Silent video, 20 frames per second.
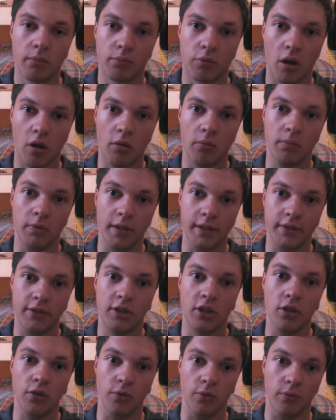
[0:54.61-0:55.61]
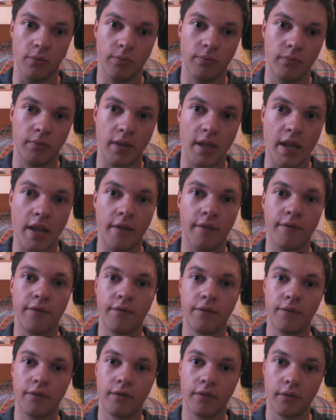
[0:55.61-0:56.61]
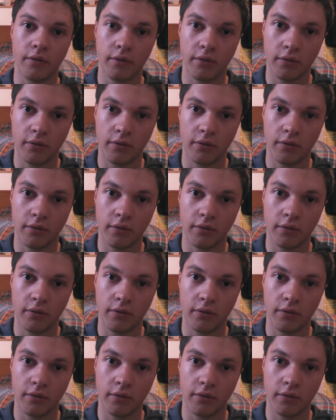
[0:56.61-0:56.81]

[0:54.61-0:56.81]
probably two, if